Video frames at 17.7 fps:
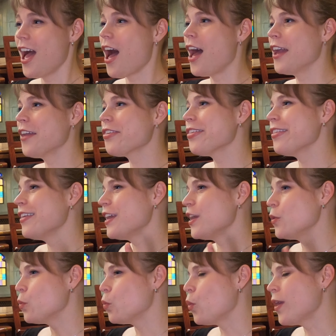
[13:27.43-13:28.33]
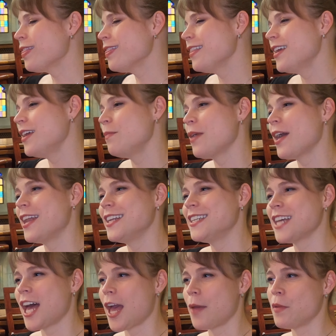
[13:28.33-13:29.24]
Isolate one leap at a
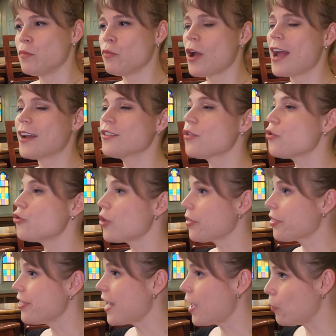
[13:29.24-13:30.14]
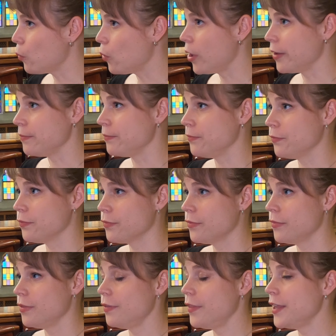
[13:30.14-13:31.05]
time and practice just that one.
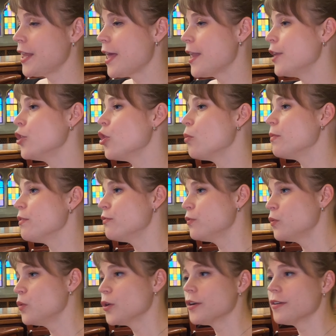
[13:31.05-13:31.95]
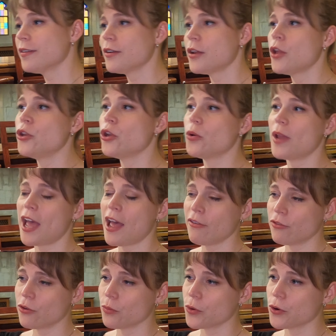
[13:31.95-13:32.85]
Then add a note before, a note
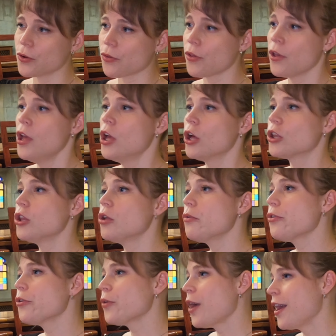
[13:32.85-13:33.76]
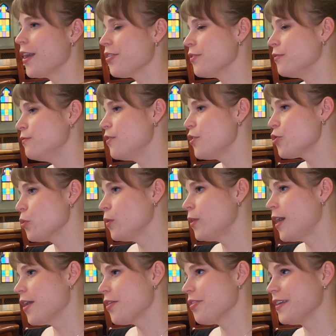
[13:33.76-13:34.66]
afterwards. Close your eyes and
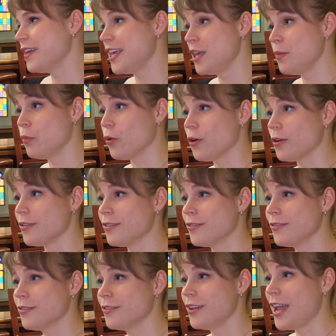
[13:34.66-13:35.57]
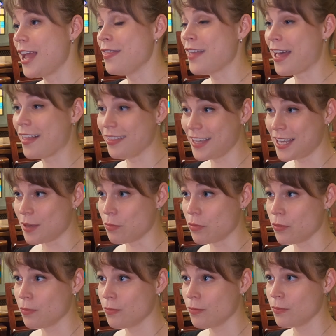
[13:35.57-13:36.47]
visualize the keyboard and that leap.
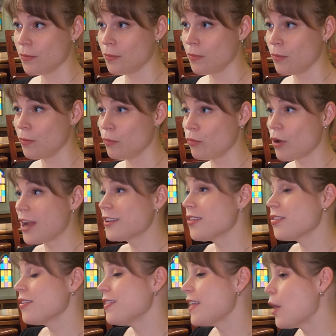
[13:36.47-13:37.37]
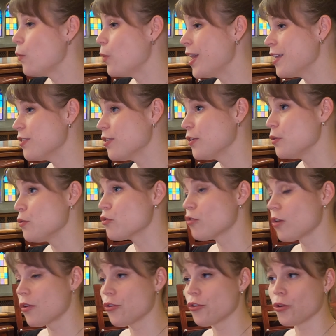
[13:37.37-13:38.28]
Practice it that way until you
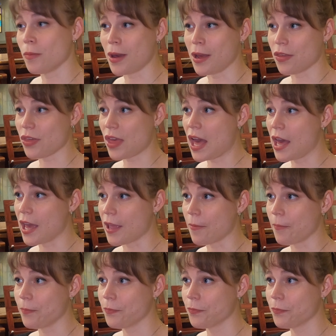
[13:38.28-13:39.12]
trust your mind's eye.